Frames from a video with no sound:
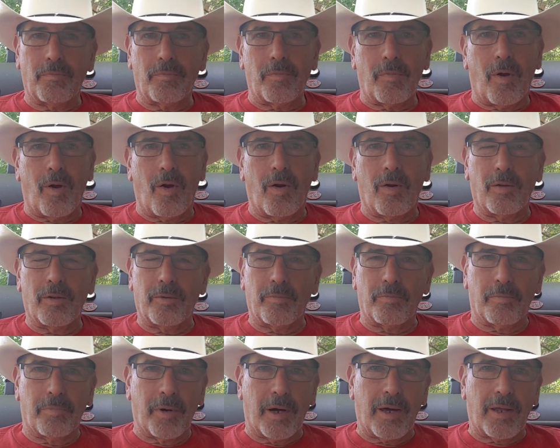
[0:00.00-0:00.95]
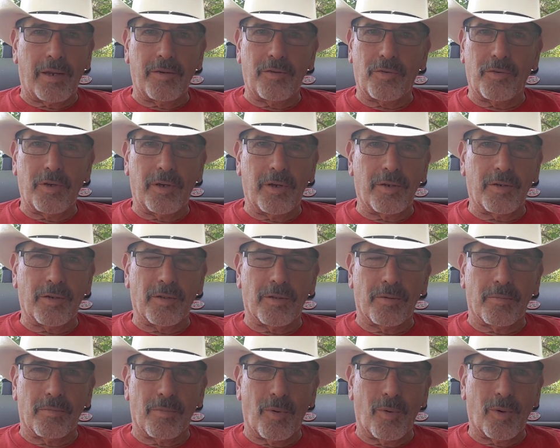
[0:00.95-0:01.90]
hauling bodies down to
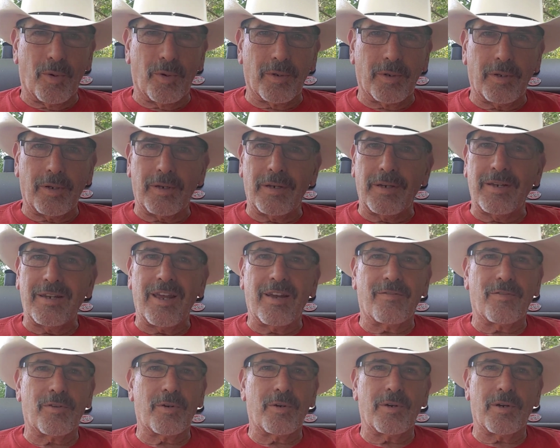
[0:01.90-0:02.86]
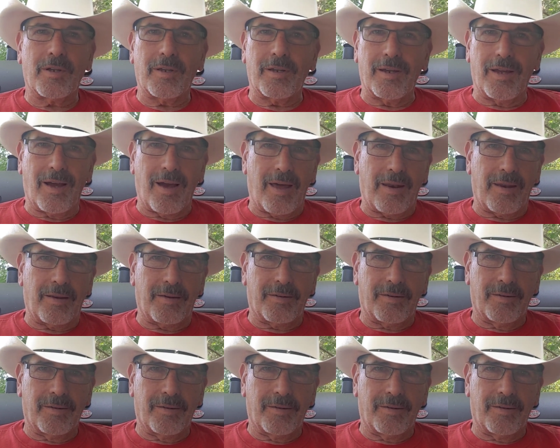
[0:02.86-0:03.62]
the morgue, never got it.